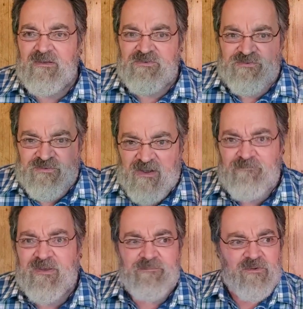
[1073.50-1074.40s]

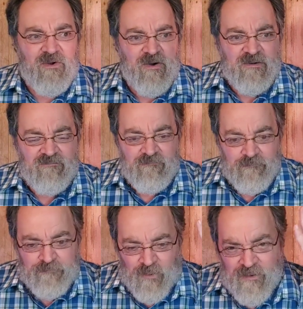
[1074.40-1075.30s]
Some people are
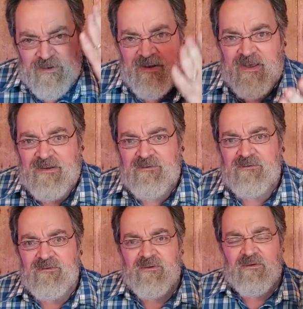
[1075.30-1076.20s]
born
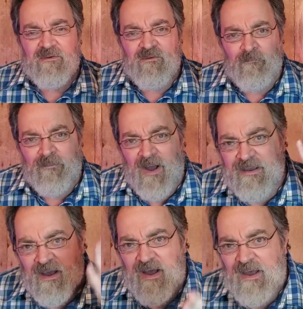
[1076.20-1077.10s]
again
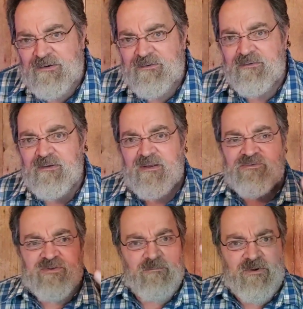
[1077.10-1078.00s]
by God,
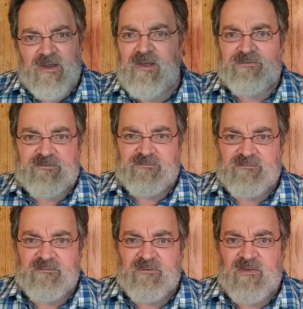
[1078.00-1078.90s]
and some are not.
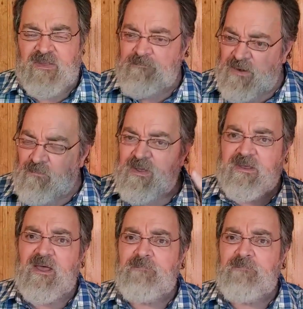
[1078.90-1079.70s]
And they better wake